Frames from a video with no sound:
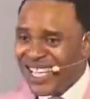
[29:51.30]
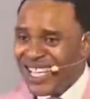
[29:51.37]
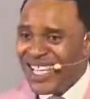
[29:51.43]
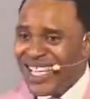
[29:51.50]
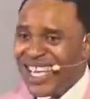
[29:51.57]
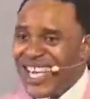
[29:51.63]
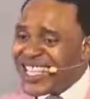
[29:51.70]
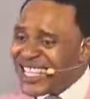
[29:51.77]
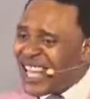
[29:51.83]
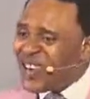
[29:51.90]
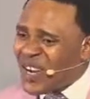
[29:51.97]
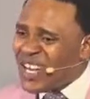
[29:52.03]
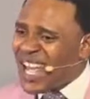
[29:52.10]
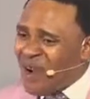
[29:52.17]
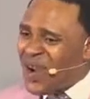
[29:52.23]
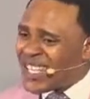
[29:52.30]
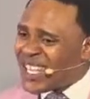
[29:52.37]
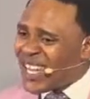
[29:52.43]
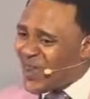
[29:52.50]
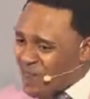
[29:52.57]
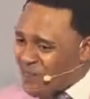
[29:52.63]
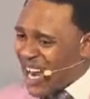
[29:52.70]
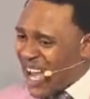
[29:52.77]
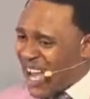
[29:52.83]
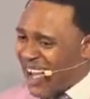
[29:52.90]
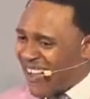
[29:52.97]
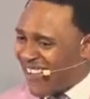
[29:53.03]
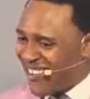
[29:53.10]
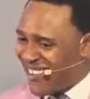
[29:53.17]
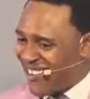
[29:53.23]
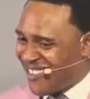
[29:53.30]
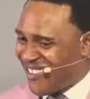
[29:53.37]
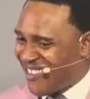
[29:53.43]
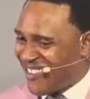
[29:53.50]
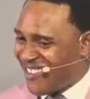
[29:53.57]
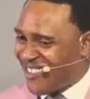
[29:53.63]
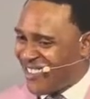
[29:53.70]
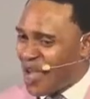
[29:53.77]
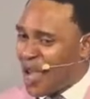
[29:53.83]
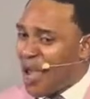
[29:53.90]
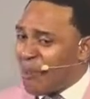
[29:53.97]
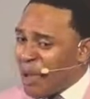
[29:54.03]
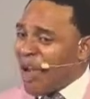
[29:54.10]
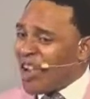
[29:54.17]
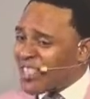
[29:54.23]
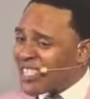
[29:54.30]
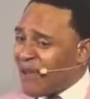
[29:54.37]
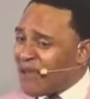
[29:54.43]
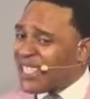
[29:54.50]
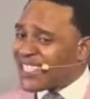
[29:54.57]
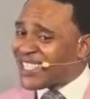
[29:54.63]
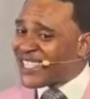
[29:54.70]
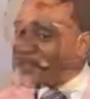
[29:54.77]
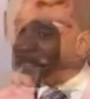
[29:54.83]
He said, I know the highway there, look me now. Because now me distribute this